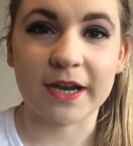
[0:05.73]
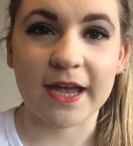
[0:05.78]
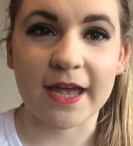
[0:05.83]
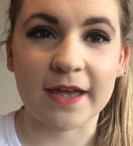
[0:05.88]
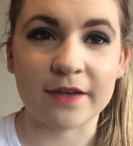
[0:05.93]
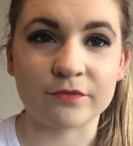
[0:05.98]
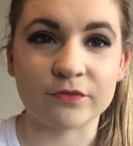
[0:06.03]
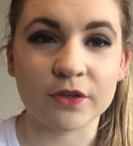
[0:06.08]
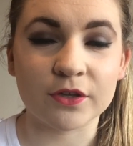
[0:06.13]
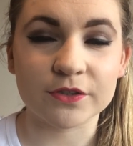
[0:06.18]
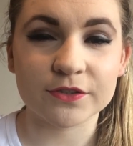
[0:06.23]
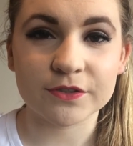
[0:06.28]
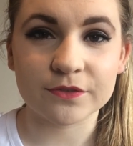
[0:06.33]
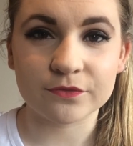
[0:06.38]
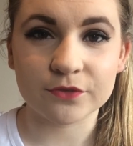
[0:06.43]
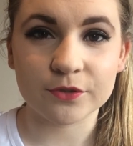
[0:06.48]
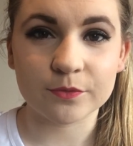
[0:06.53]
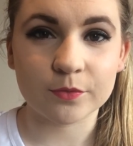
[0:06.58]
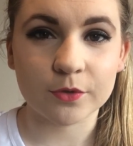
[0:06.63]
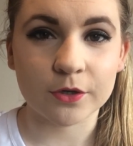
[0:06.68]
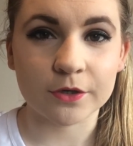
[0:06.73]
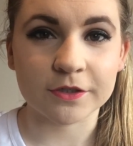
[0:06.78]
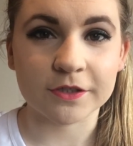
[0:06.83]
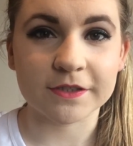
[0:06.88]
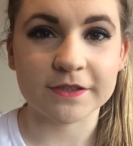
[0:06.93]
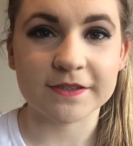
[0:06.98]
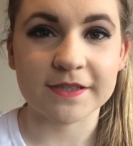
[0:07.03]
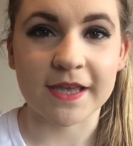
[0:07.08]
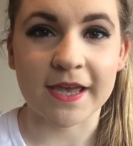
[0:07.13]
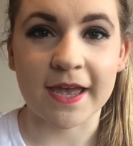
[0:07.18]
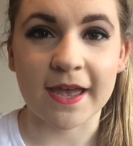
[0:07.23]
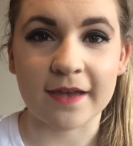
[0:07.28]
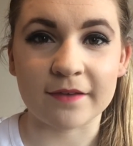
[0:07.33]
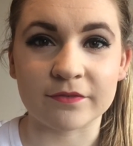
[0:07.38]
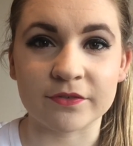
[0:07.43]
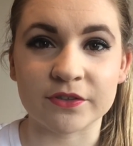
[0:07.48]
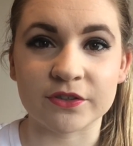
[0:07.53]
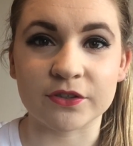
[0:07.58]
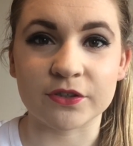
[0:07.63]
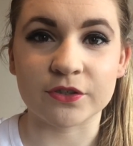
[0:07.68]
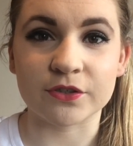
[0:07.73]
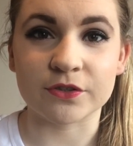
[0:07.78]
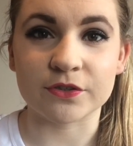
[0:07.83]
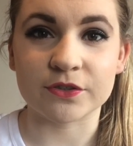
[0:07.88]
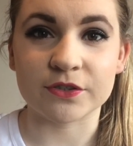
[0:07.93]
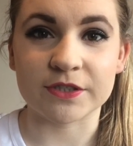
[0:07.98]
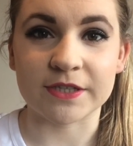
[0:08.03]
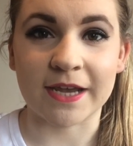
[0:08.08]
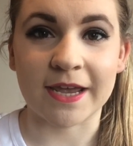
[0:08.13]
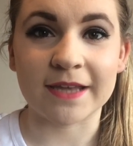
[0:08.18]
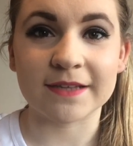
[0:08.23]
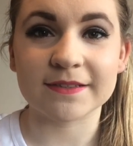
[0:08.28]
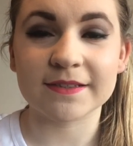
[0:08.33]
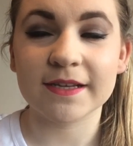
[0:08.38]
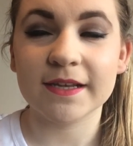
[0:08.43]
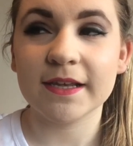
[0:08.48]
I have lots of new products that I haven't used yet,